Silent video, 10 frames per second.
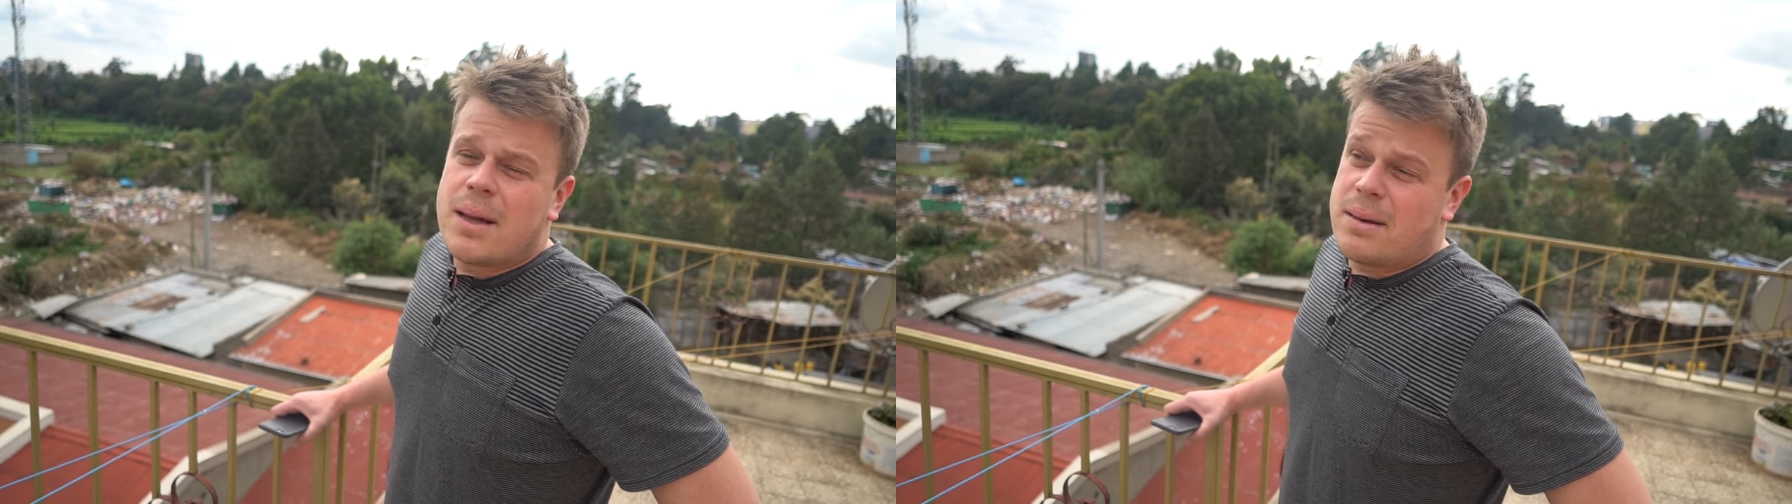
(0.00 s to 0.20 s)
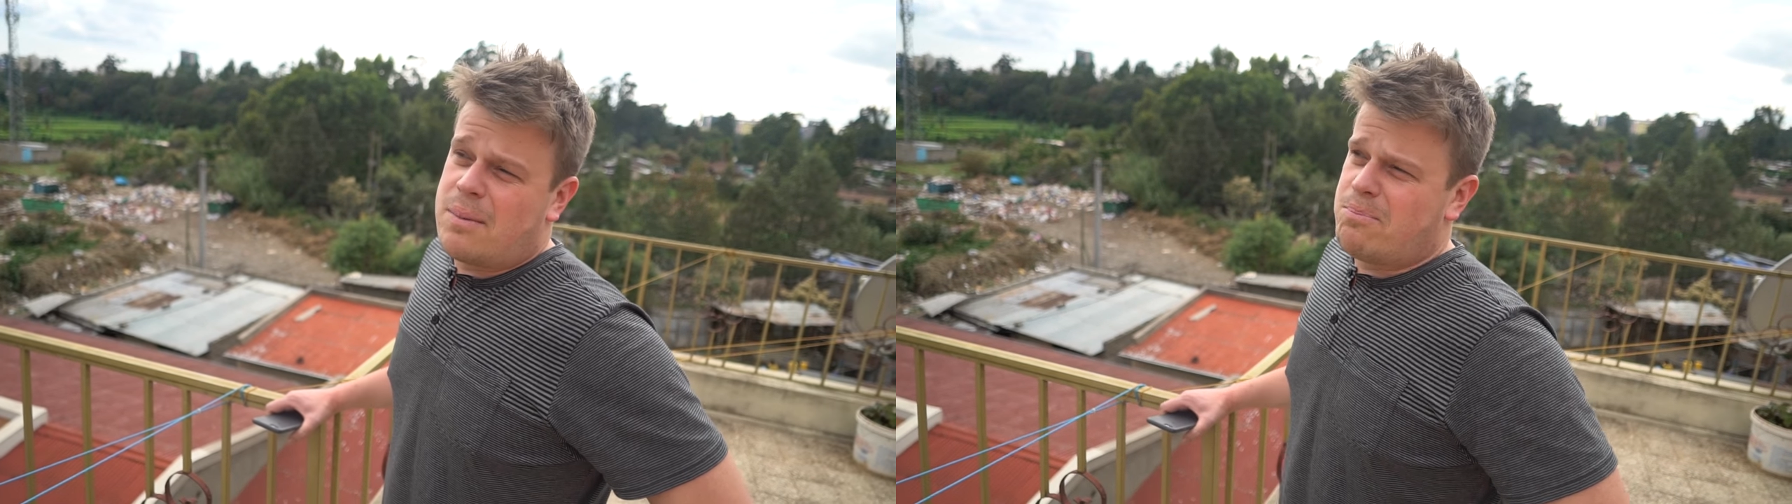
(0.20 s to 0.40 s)

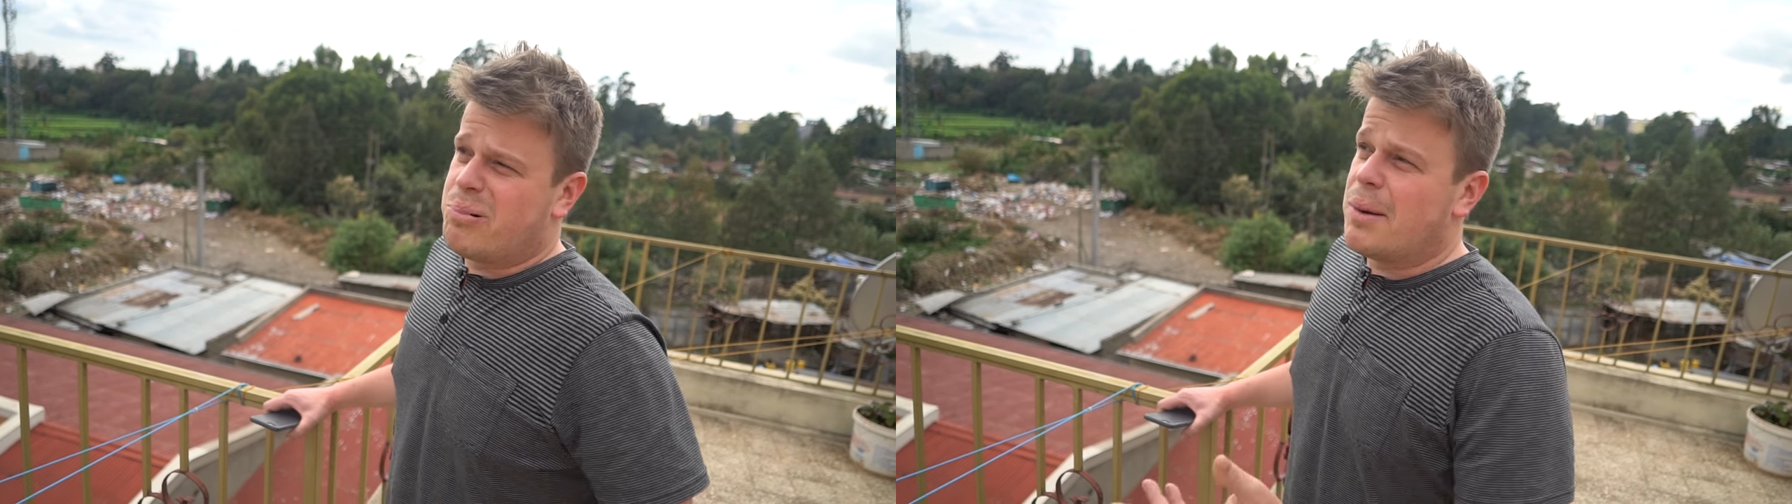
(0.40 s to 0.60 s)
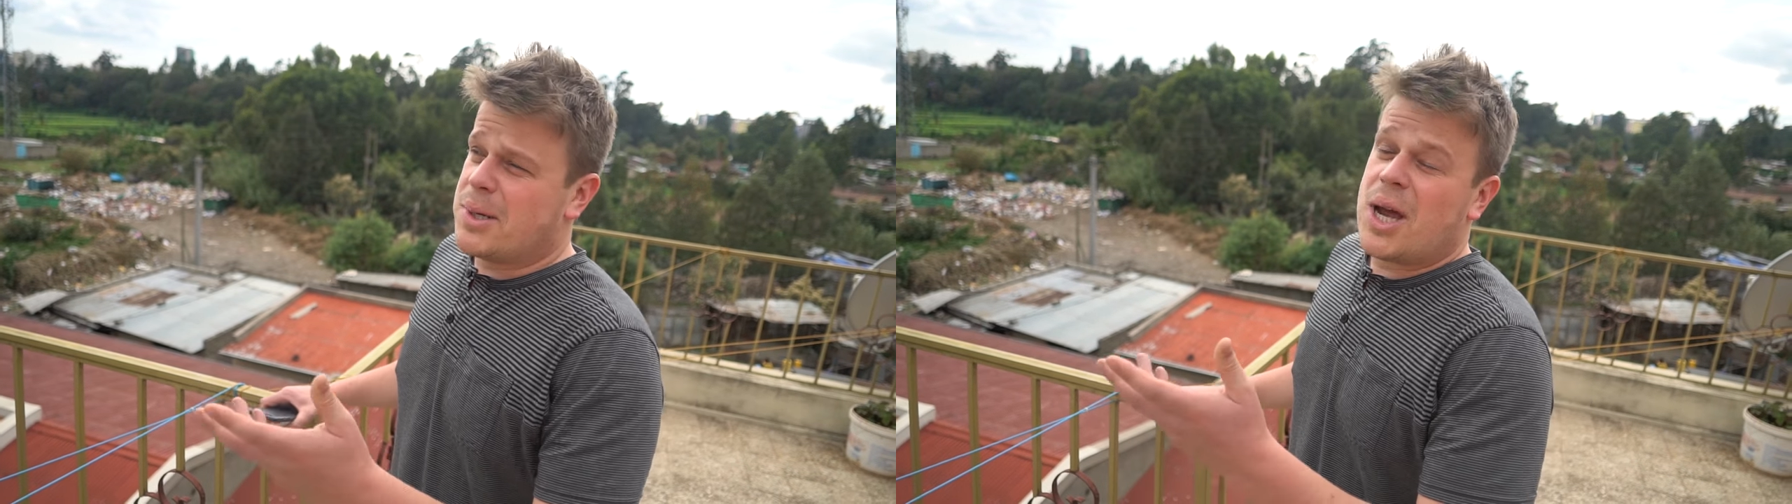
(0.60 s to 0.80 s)
And
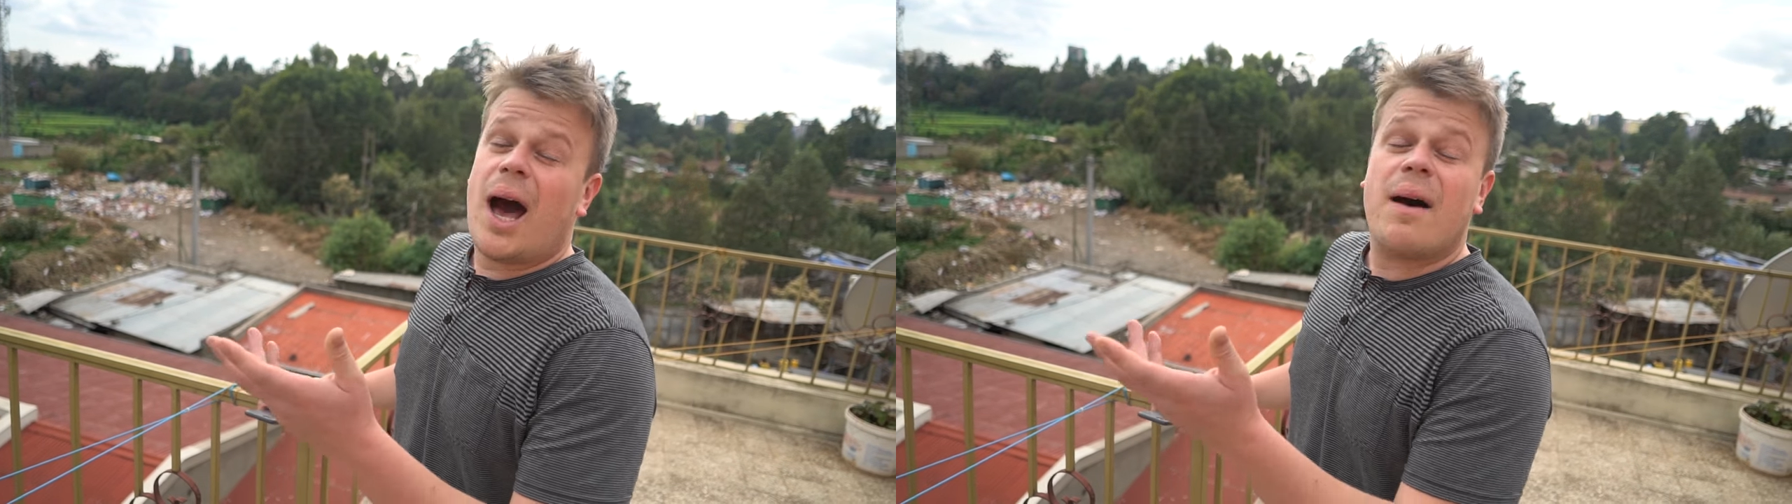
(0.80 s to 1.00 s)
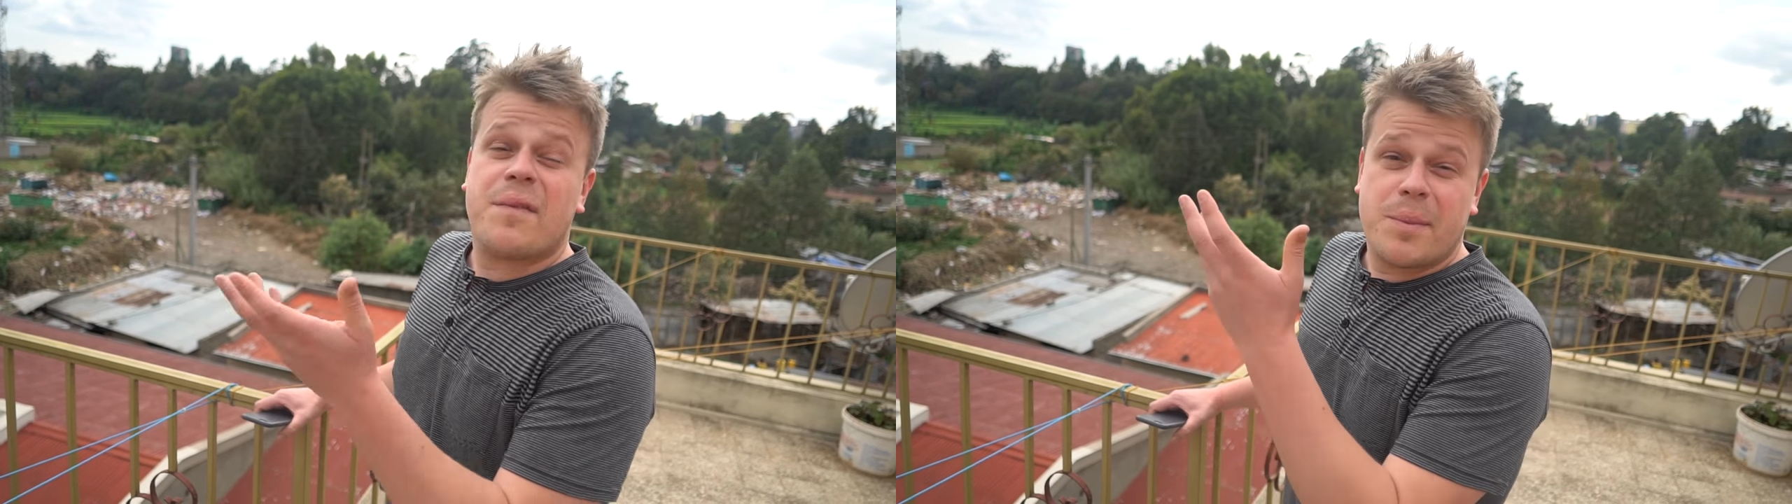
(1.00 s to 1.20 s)
pretty much
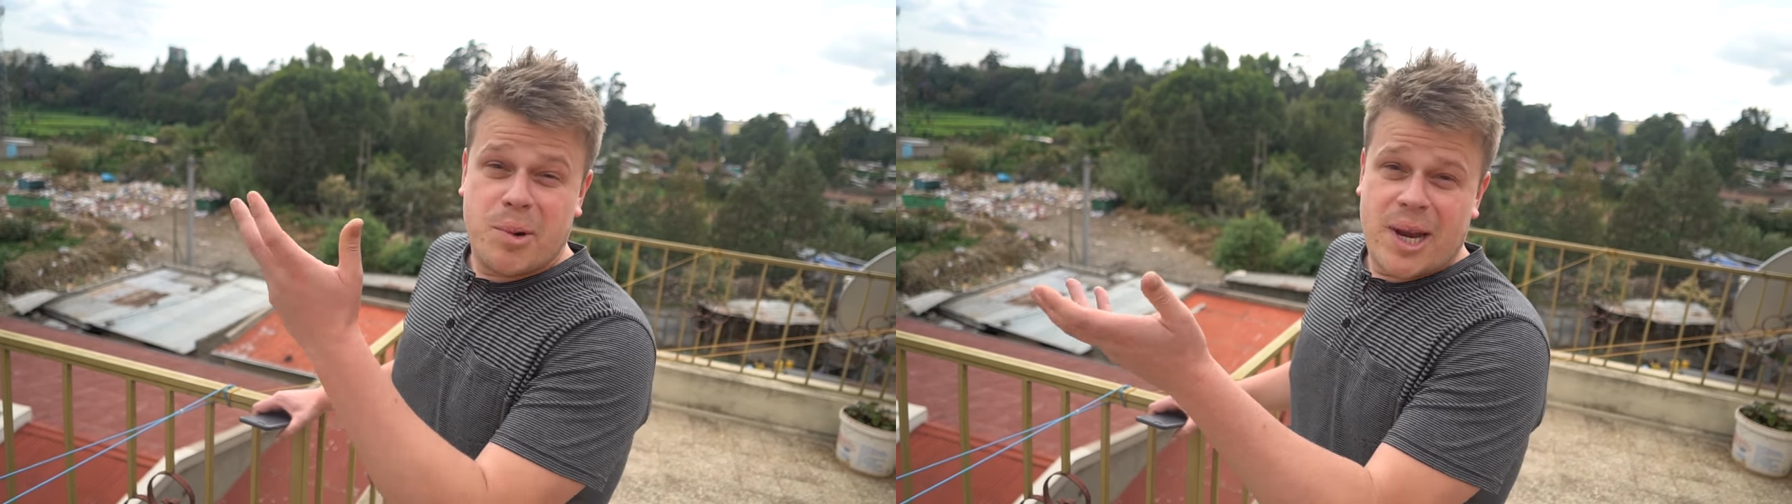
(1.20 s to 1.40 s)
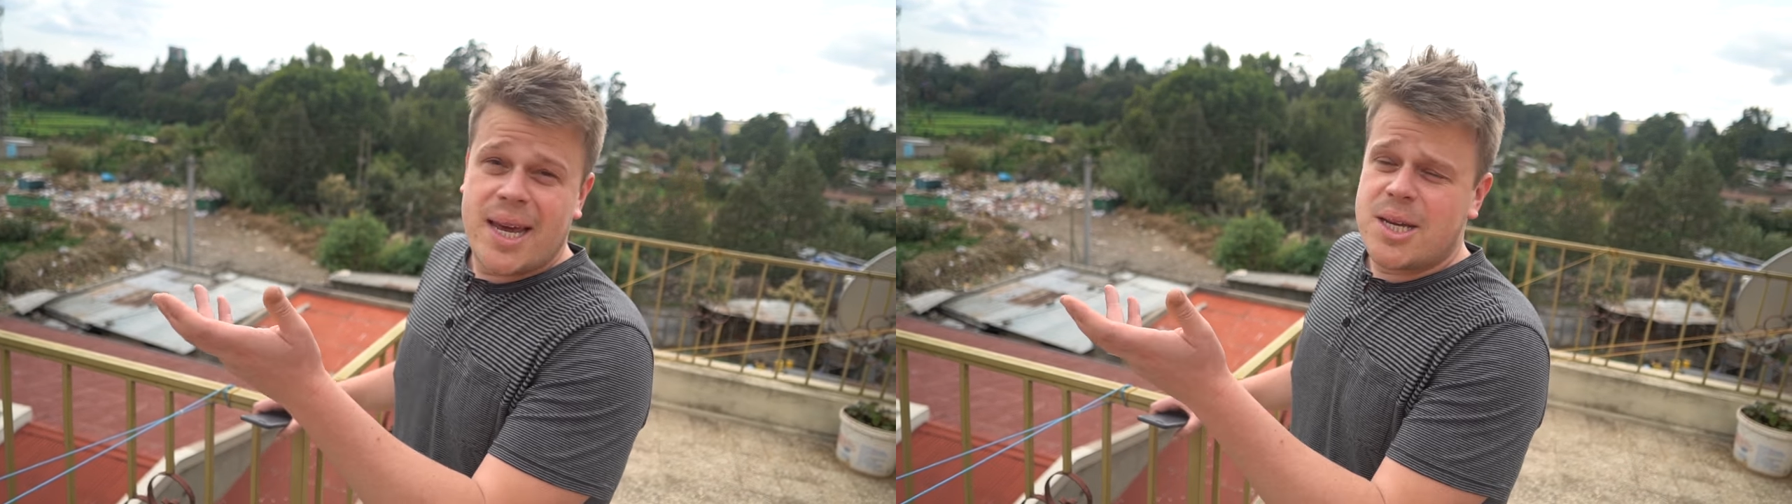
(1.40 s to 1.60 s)
half of them
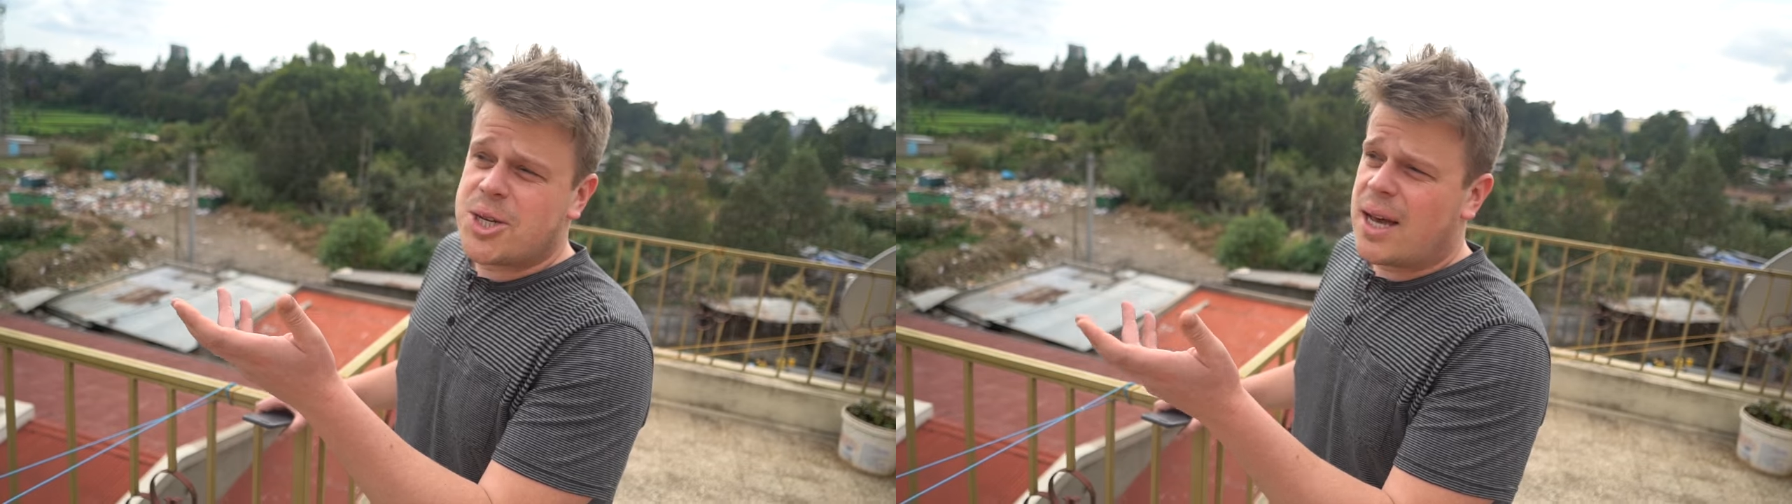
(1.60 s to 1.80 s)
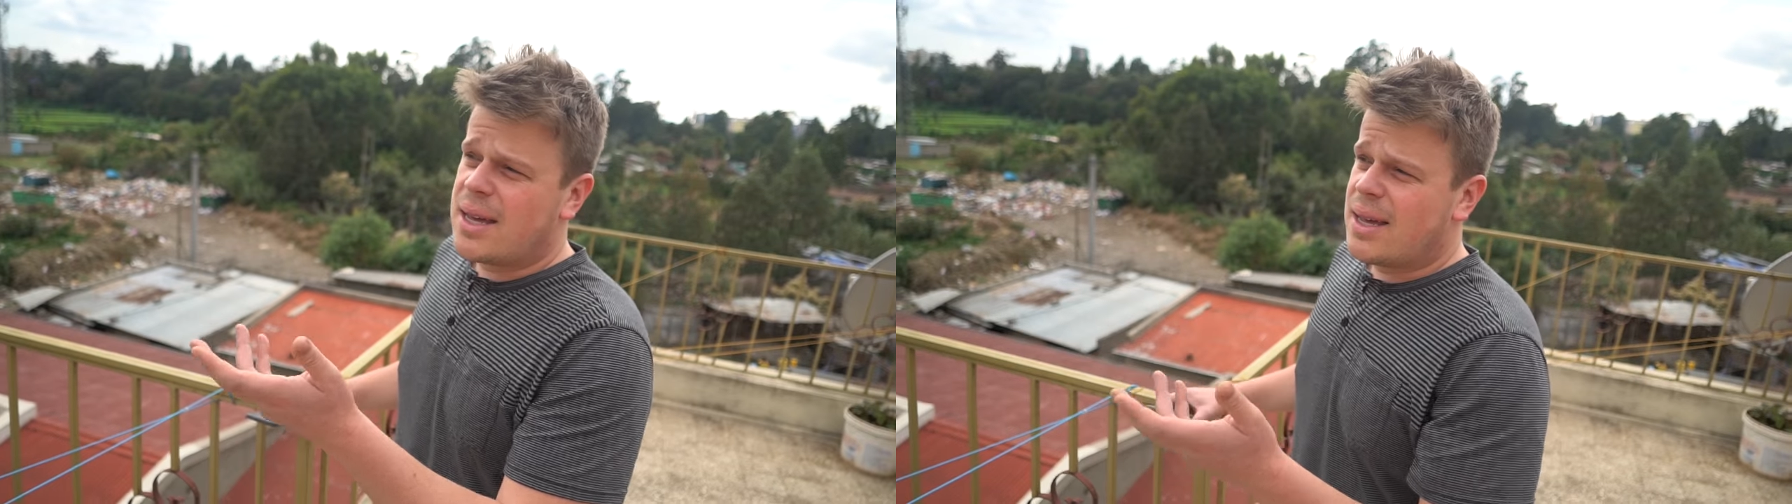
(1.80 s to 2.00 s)
are in
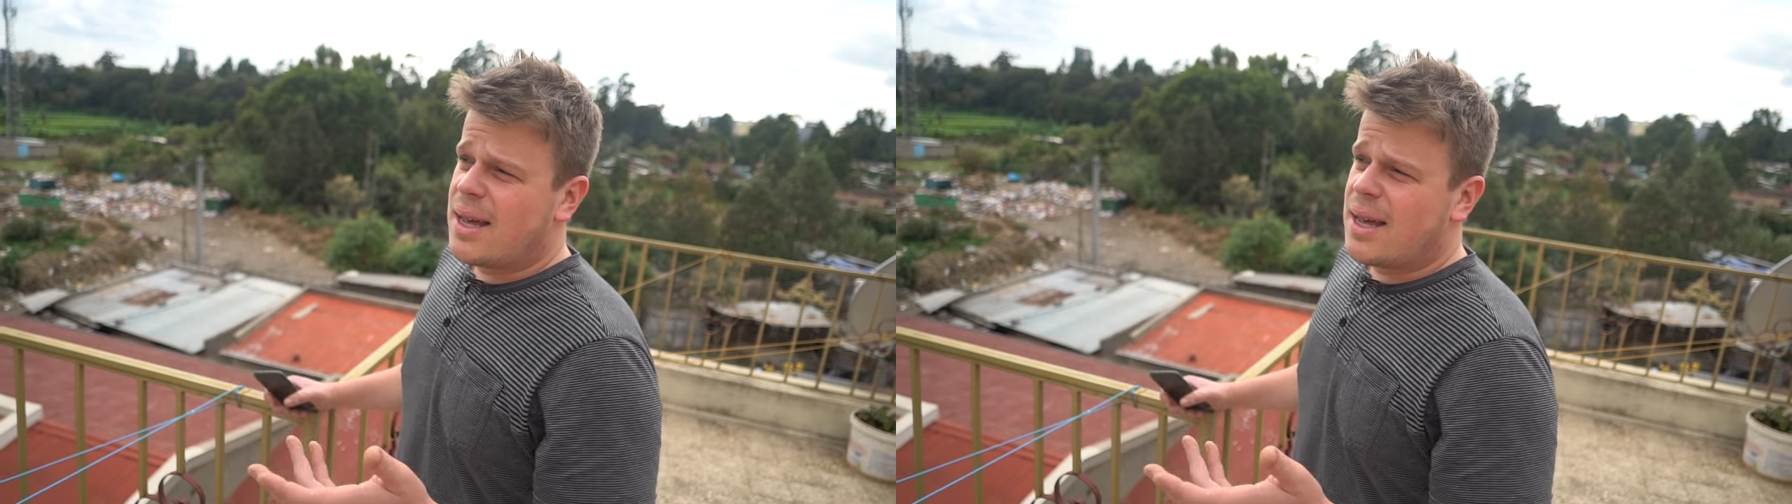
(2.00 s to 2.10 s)
Asia.